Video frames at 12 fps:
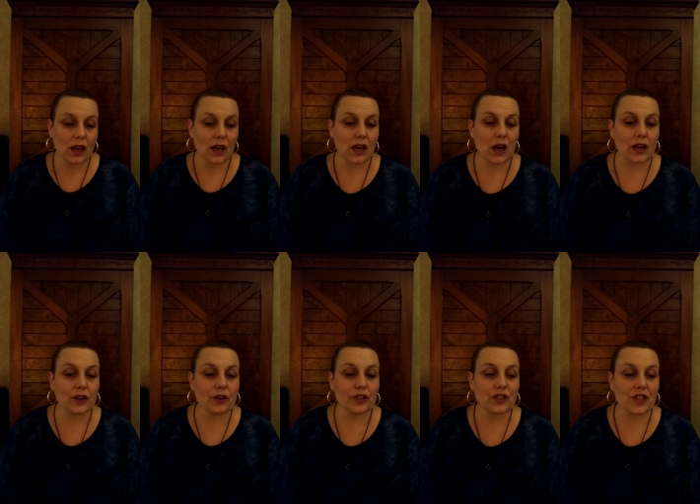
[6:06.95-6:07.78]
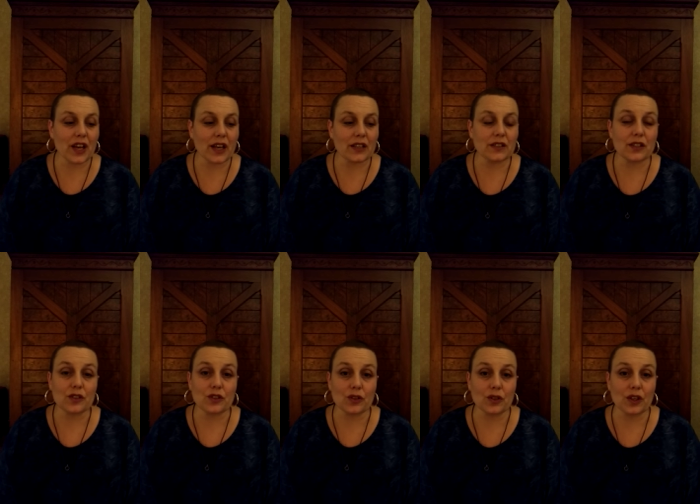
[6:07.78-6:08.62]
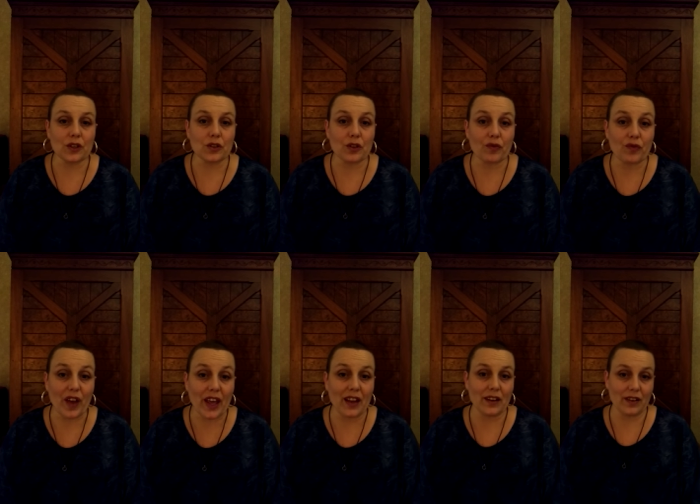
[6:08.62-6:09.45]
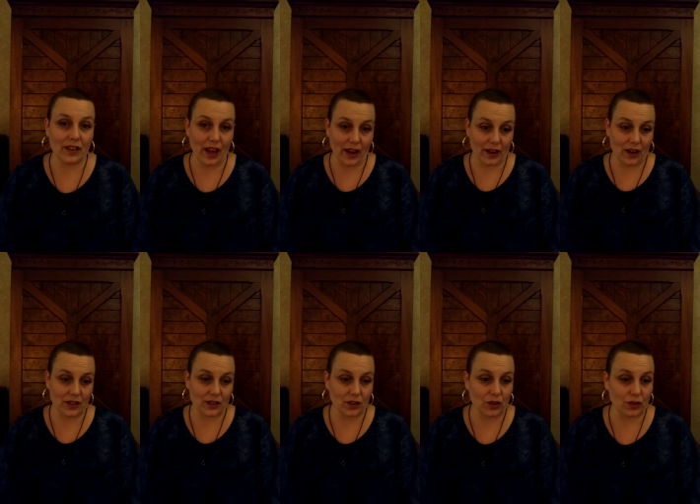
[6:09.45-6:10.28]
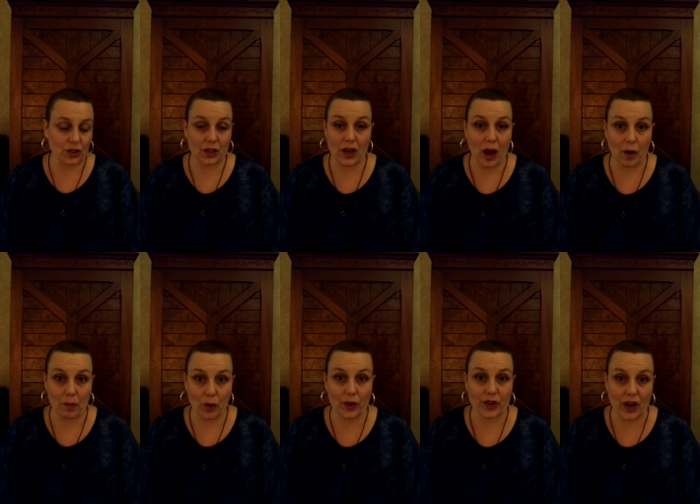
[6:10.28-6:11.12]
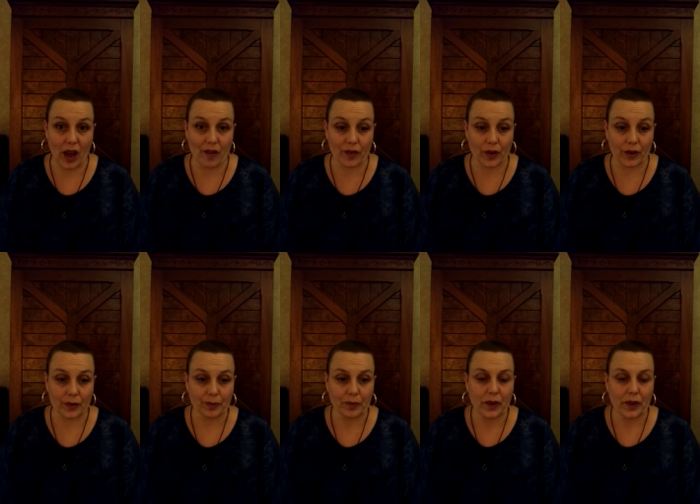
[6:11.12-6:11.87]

He understands his duty to defend that Constitution now more than ever.